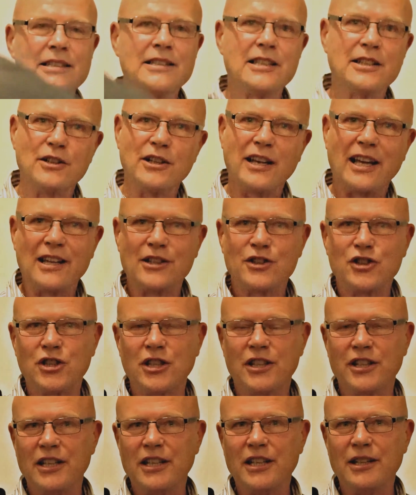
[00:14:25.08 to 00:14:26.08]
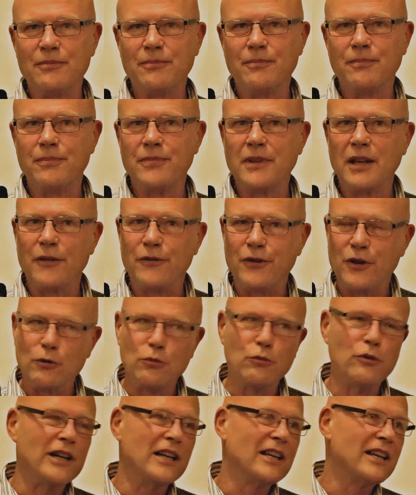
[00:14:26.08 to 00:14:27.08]
didn't actually, if you
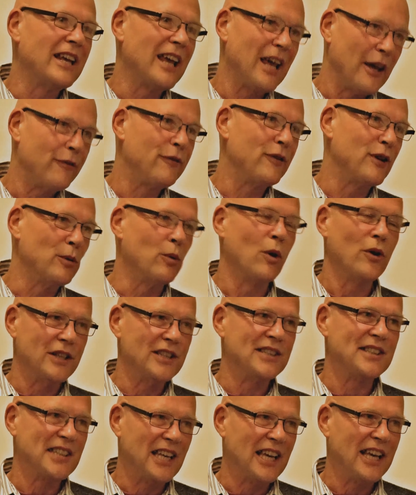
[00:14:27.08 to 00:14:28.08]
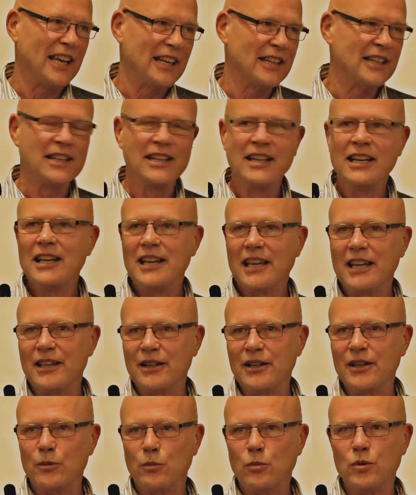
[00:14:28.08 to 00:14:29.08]
read carefully what he said,
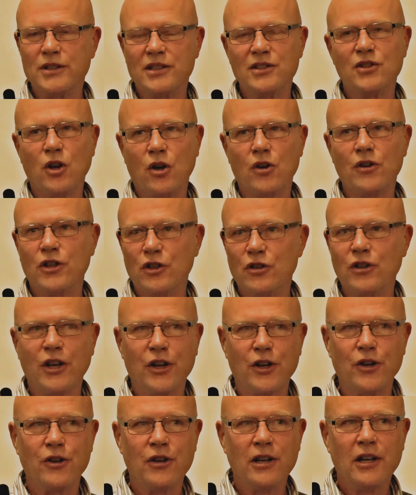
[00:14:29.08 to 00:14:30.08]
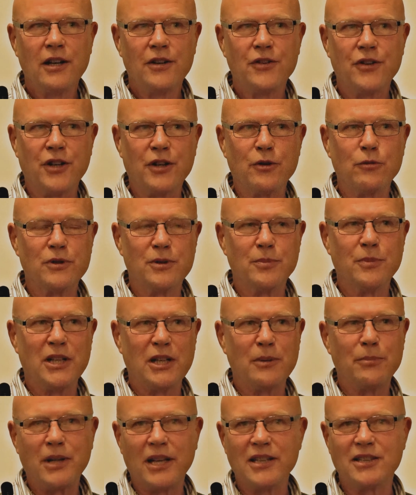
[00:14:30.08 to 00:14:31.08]
it was not, you know, that it was
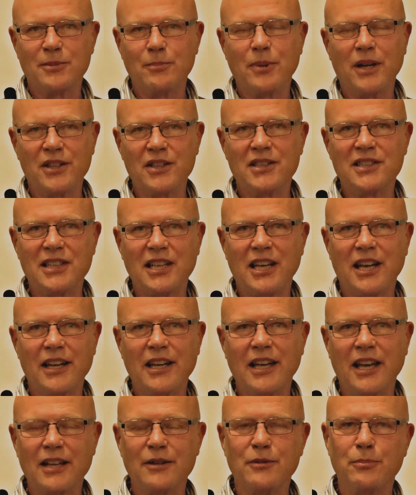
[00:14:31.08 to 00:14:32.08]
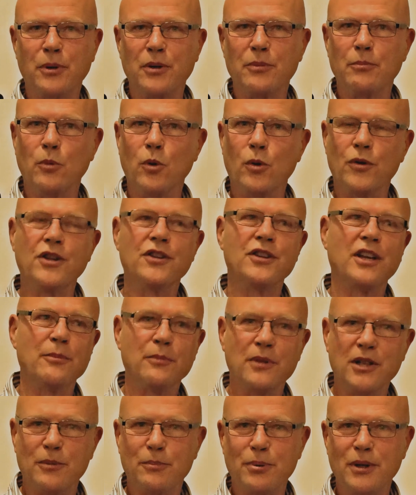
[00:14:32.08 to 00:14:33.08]
manipulated by the CIA, but more that they
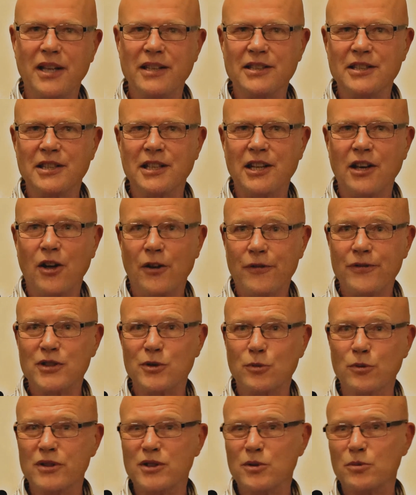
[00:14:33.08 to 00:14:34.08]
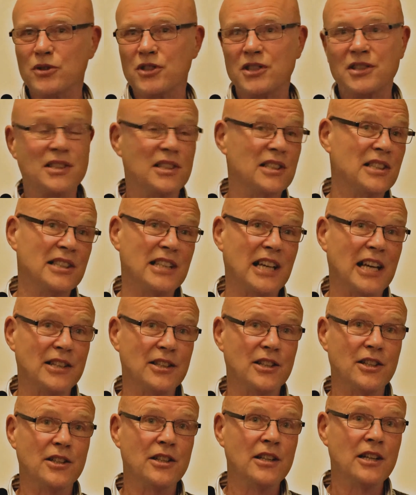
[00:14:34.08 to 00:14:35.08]
manipulated it afterwards, which is the
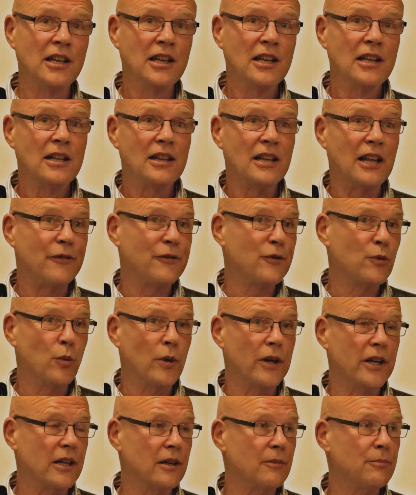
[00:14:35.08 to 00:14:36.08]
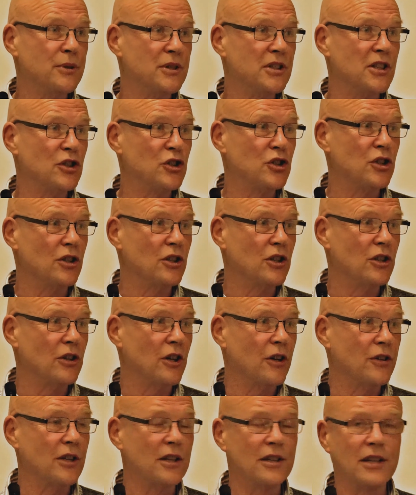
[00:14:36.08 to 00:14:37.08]
standard left-wing position, you
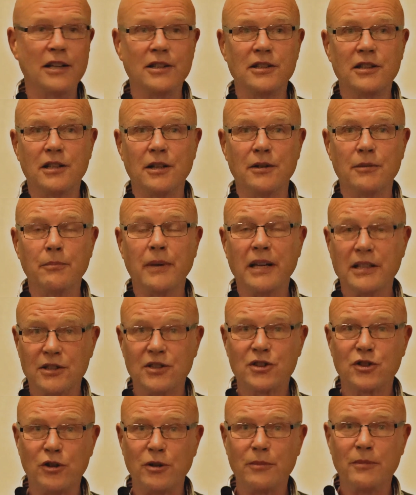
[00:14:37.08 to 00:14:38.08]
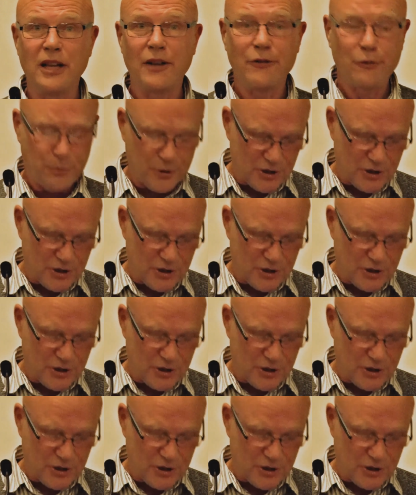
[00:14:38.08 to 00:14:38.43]
know, the mainstream left